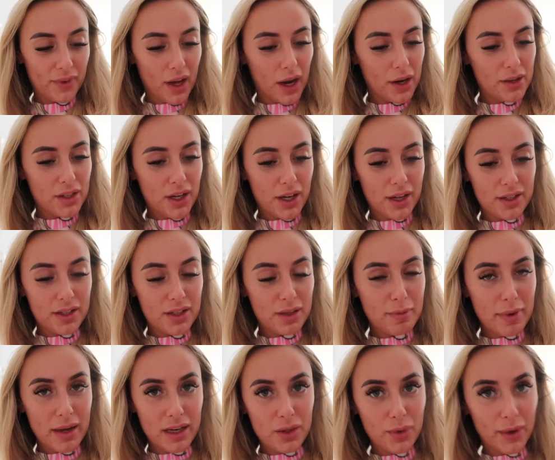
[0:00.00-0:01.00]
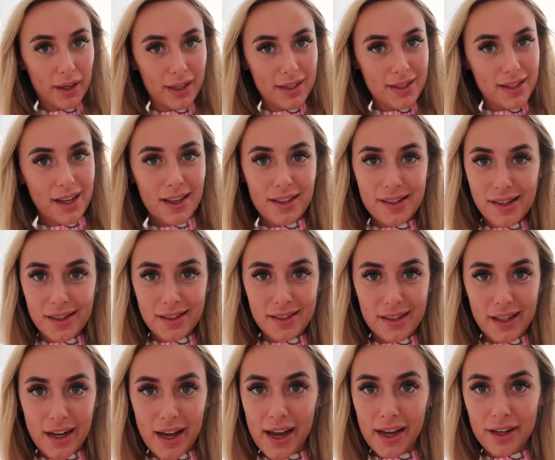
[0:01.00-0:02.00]
So I turned the big 26
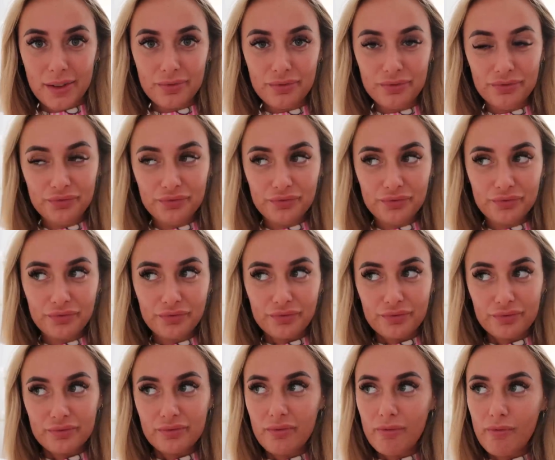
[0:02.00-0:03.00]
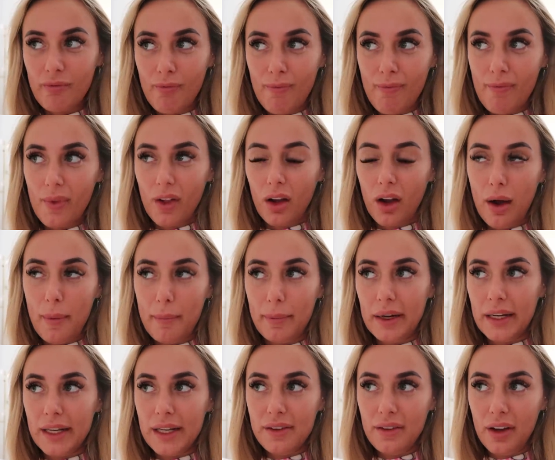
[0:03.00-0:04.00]
yesterday. Can't
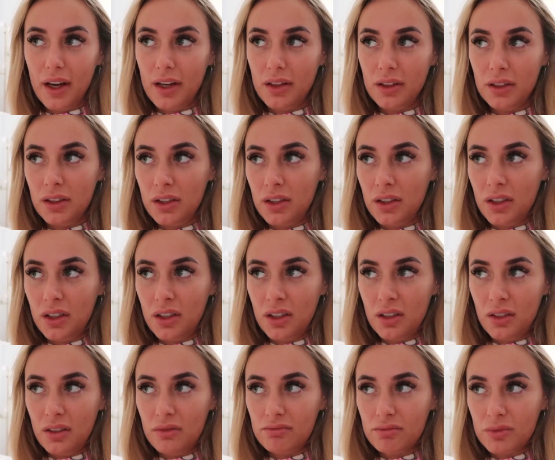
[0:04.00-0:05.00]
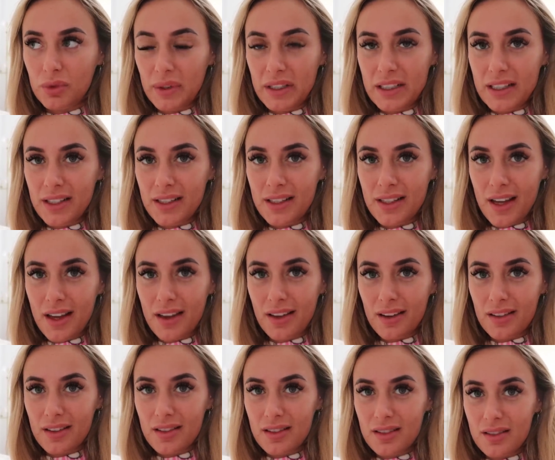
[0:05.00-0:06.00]
believe it.
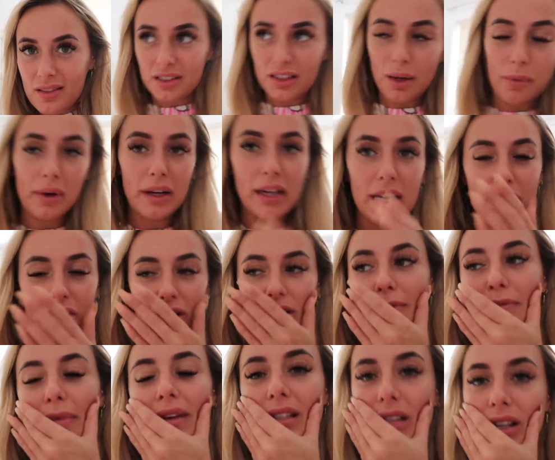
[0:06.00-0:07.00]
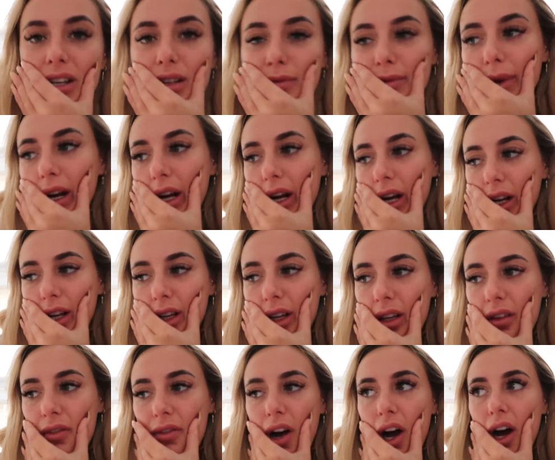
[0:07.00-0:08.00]
26. Someone literally messaged me like,
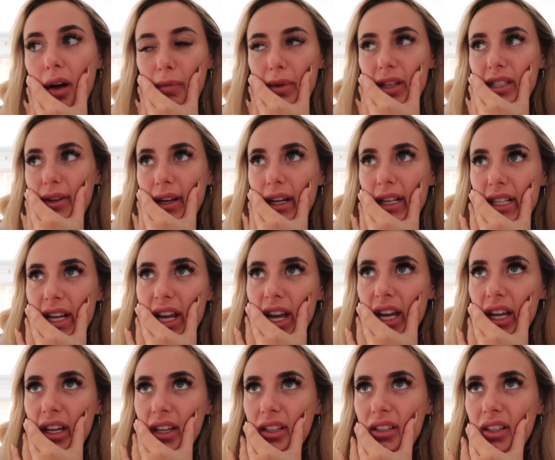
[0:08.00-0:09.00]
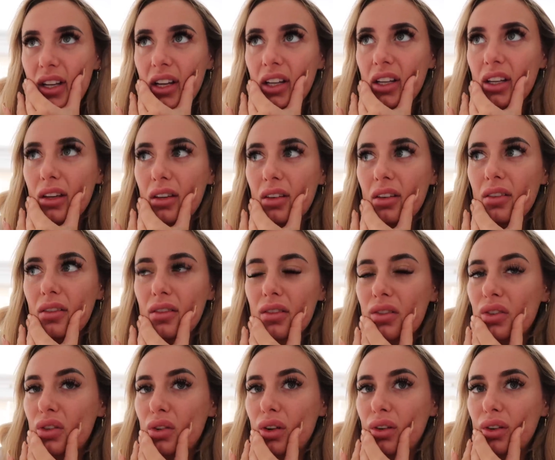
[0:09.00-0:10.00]
you can't be 26. Like, you
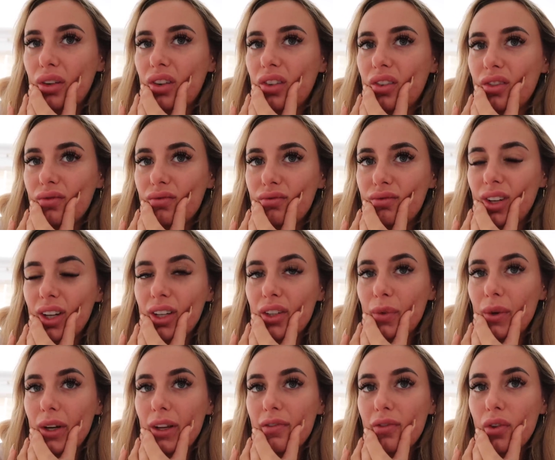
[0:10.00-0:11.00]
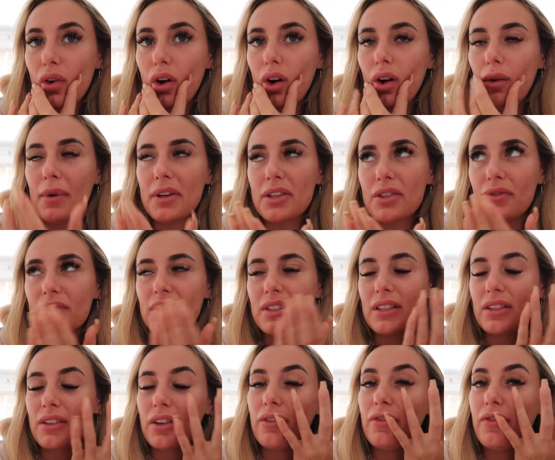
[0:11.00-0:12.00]
look like 24, which
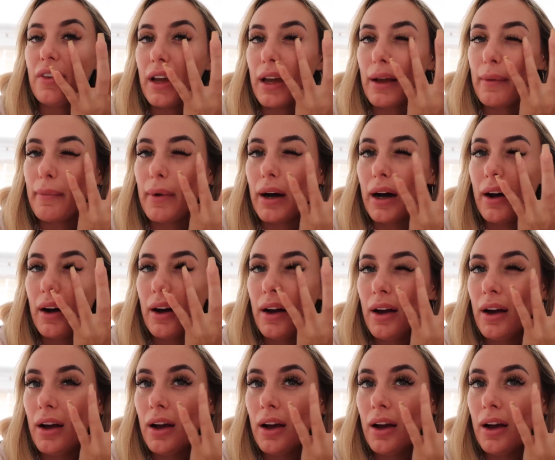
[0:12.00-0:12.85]
obviously is a good thing, but